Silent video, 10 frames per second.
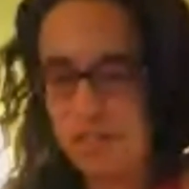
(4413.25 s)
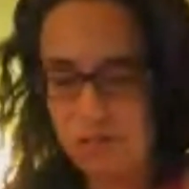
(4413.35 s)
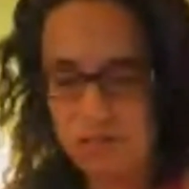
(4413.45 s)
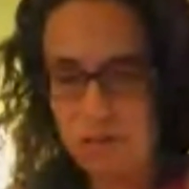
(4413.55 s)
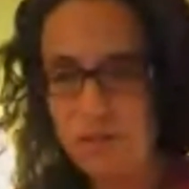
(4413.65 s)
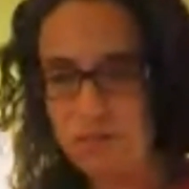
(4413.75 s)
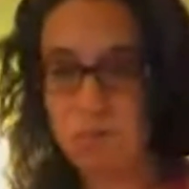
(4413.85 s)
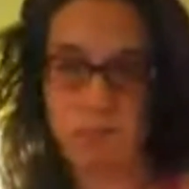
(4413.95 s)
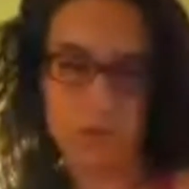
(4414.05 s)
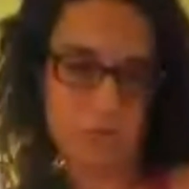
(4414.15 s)
It doesn't
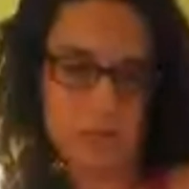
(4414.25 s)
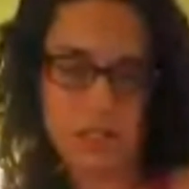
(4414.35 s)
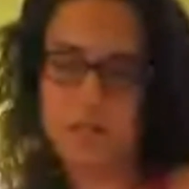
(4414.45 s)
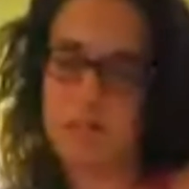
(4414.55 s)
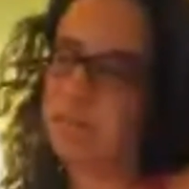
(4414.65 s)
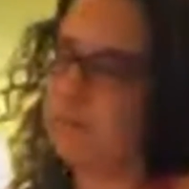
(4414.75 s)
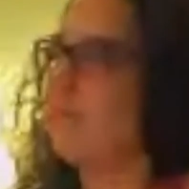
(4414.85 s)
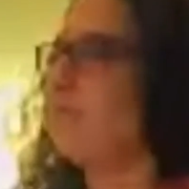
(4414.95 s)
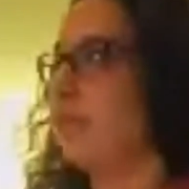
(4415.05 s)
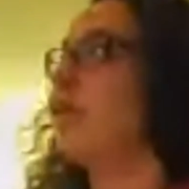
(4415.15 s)
devastate you still that your
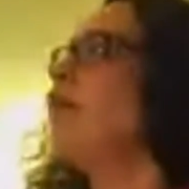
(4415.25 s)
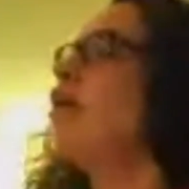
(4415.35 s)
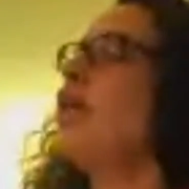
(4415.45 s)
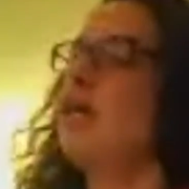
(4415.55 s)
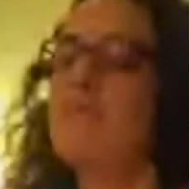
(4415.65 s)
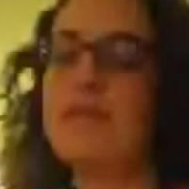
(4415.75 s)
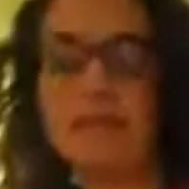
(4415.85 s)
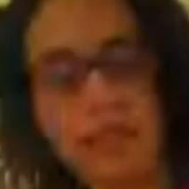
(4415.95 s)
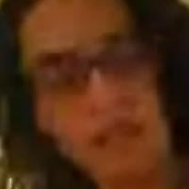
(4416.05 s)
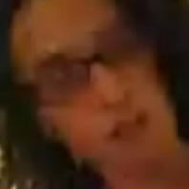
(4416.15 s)
brother's dead. I'm like,
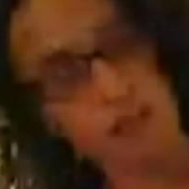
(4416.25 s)
fuck.